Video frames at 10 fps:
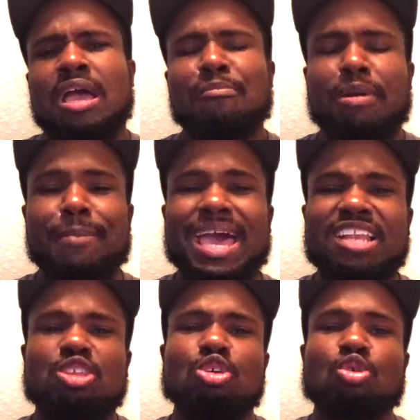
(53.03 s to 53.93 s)
But back
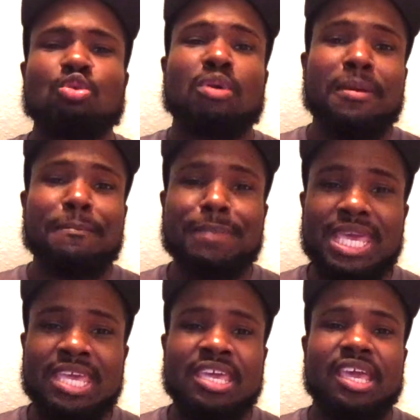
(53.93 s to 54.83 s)
to
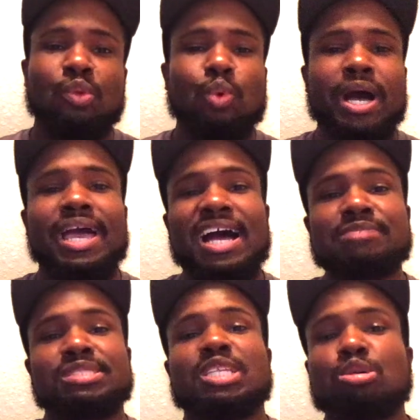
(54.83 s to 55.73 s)
me and why
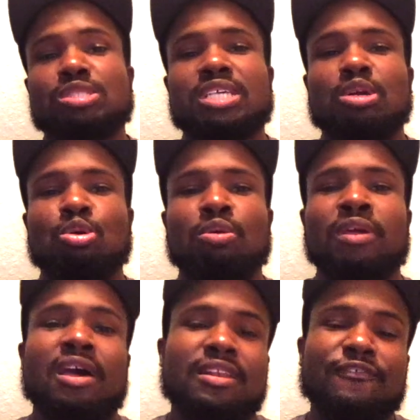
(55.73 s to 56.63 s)
I'm still single,
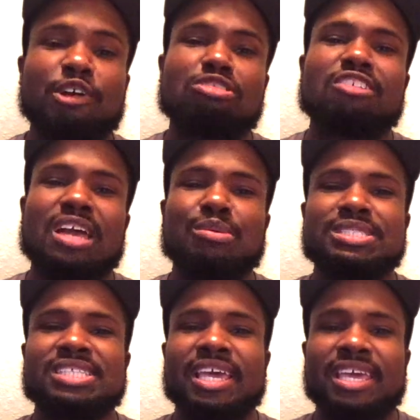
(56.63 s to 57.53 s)
the first thing I would
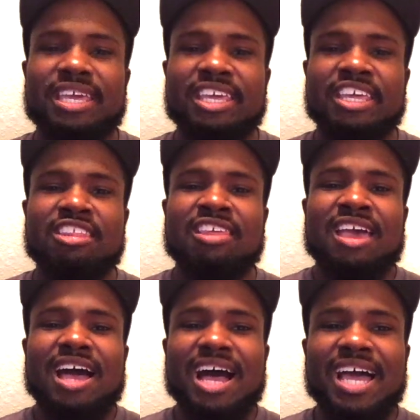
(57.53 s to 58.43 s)
say is
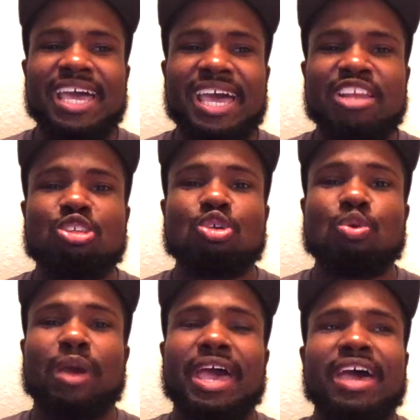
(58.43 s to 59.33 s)
I had
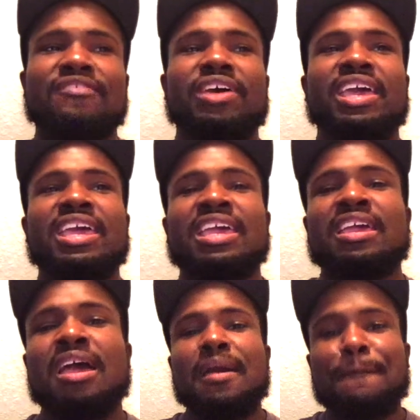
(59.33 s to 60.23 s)
to have
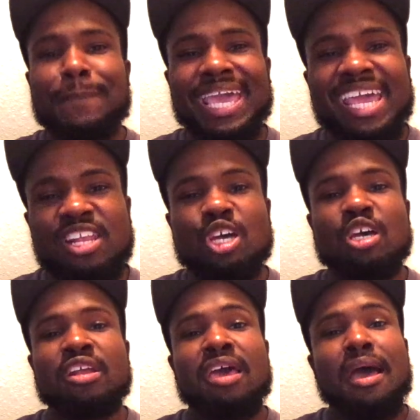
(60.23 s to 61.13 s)
a
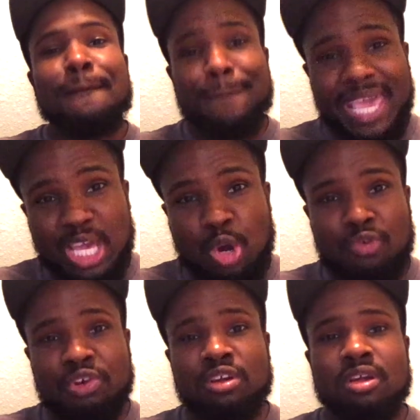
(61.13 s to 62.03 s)
manhood
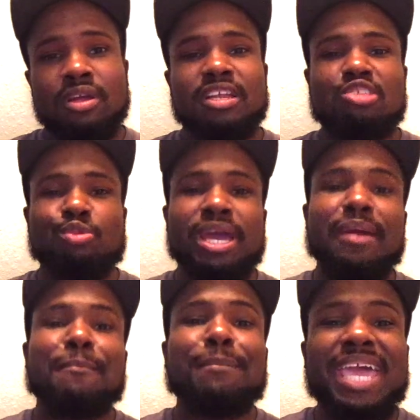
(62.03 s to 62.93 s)
makeover. That's right,
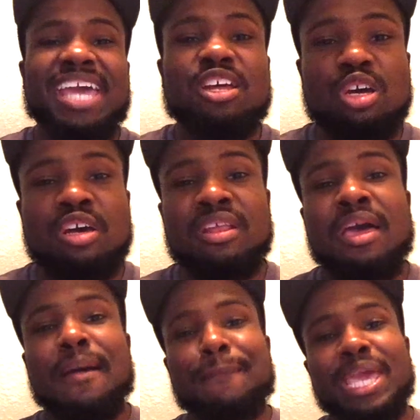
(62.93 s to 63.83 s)
manhood
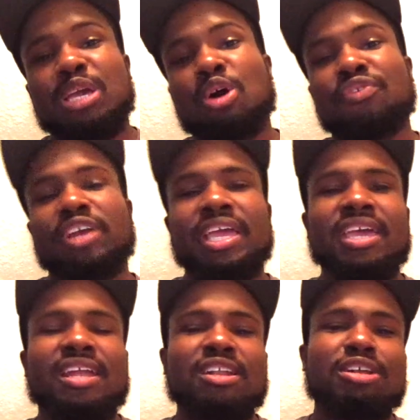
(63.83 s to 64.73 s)
makeover.
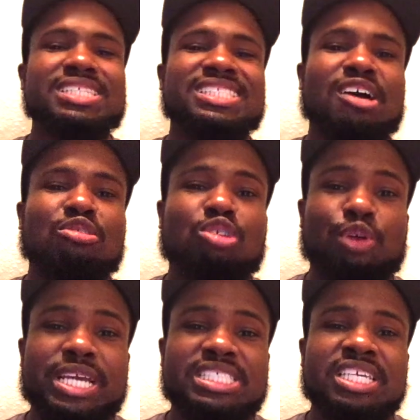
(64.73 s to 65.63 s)
And I know that sounds
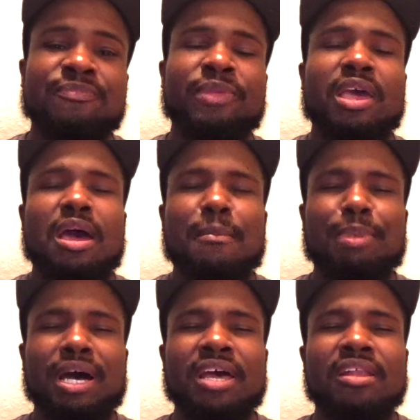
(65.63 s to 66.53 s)
crazy,
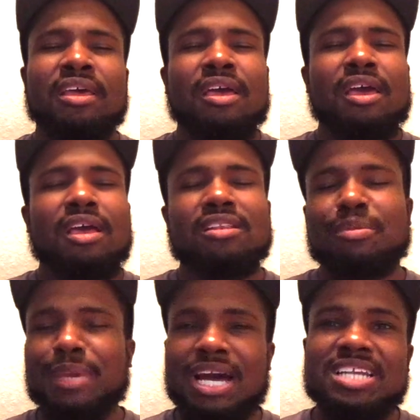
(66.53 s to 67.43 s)
but to
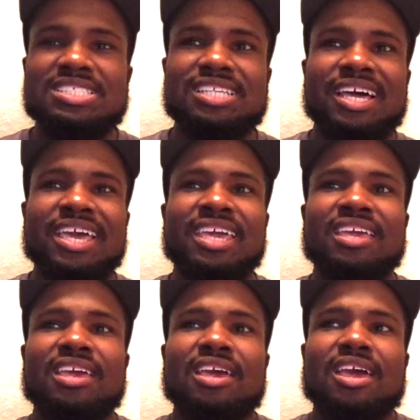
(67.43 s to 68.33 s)
be honest,
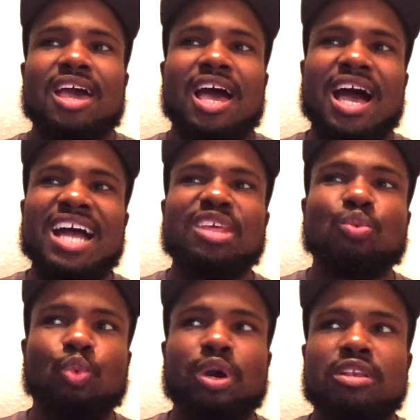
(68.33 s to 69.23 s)
like, I
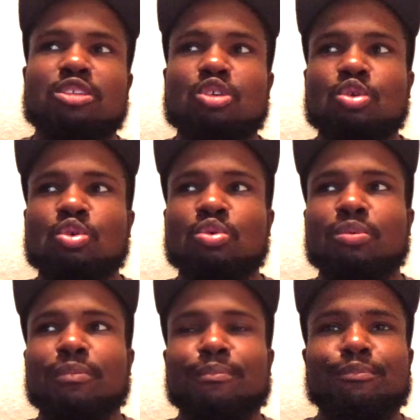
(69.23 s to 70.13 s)
didn't want to
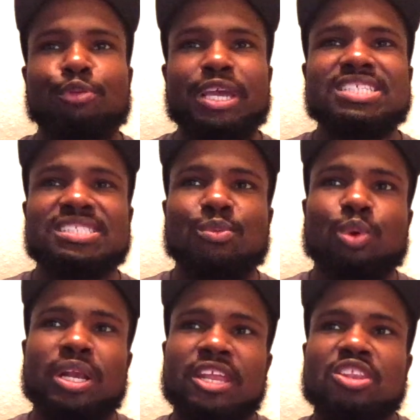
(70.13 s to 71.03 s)
bring
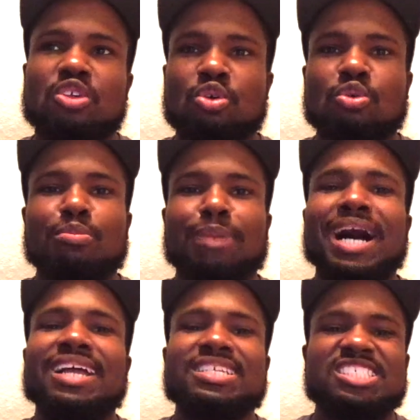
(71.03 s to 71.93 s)
someone into
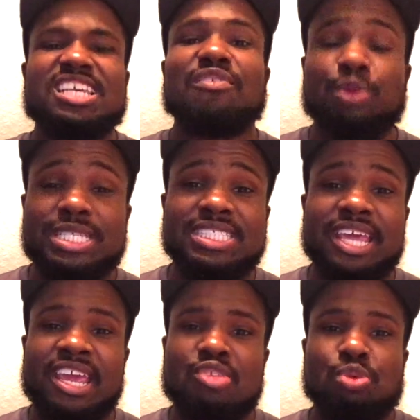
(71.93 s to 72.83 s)
my discovery
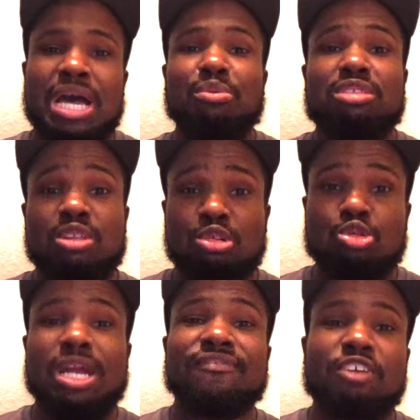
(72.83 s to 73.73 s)
stage when I was still
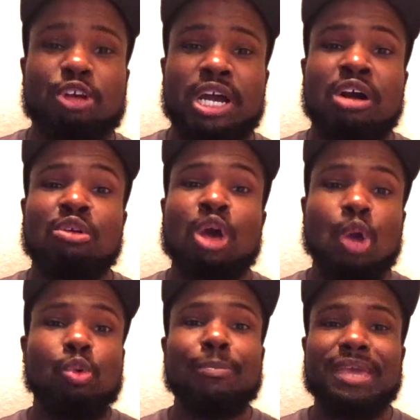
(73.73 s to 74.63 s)
trying to figure out
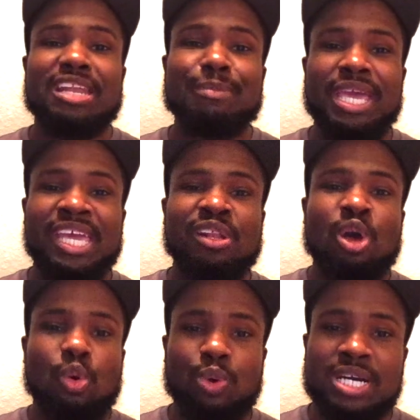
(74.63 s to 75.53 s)
what being a man
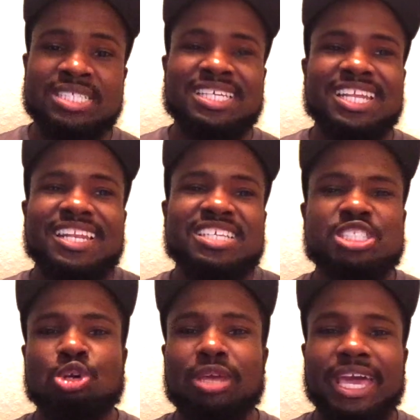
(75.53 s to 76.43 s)
was. I didn't
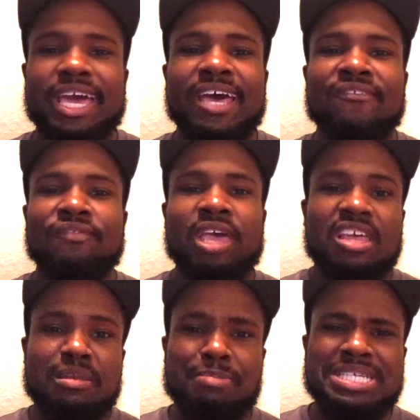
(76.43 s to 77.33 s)
necessarily have
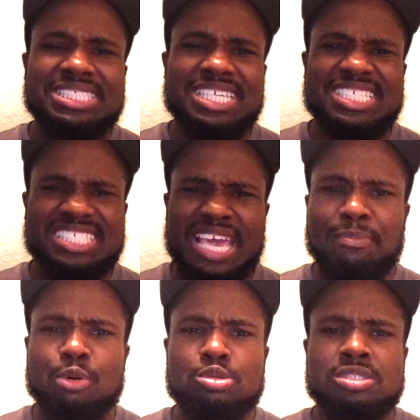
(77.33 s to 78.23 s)
the best
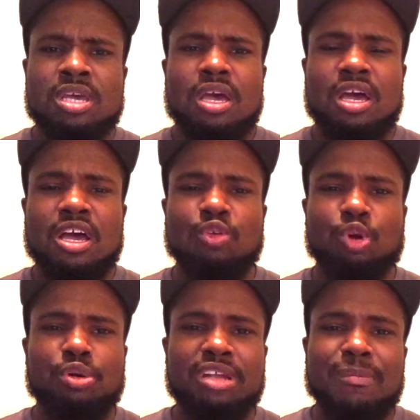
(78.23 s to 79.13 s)
examples
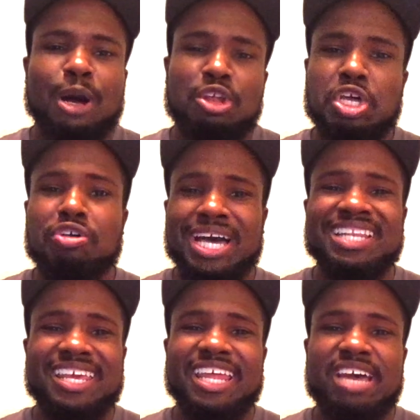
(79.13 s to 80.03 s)
growing up, although I
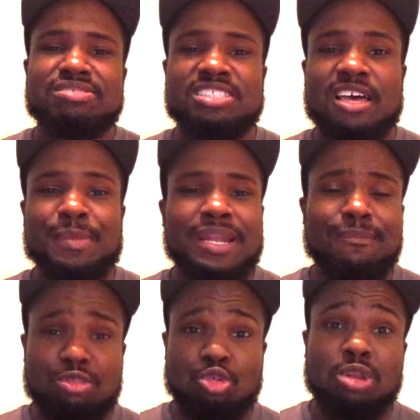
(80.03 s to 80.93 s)
did have some, and
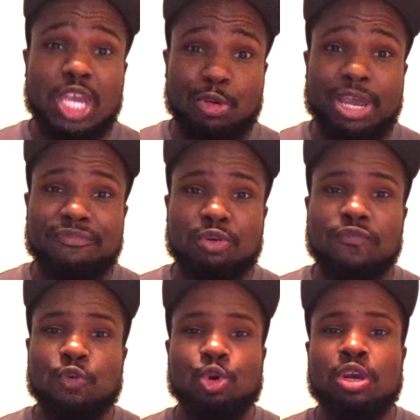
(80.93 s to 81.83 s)
I'm truly grateful
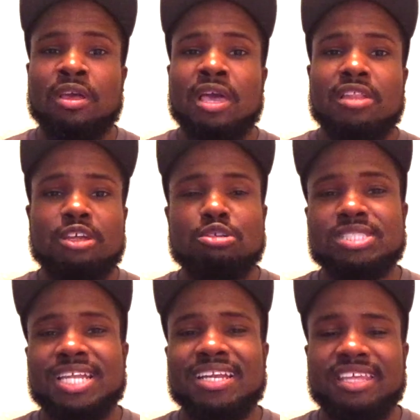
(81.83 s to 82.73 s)
for those
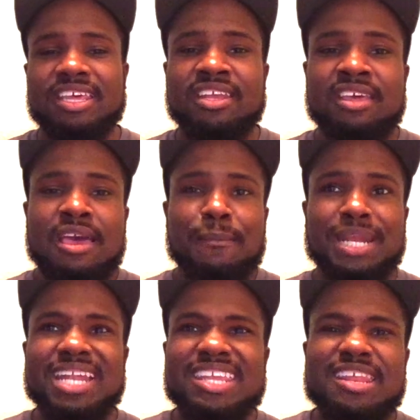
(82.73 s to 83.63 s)
that I did. But
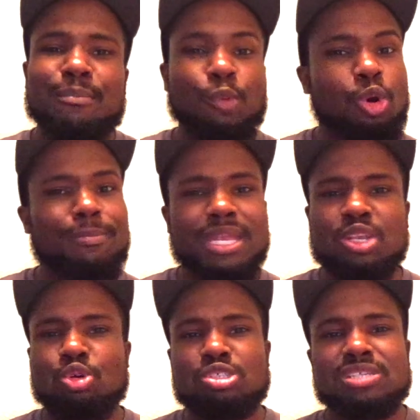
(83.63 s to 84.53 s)
I needed more
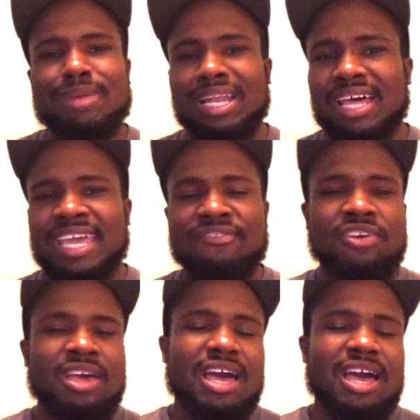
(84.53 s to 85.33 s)
mentors in my life.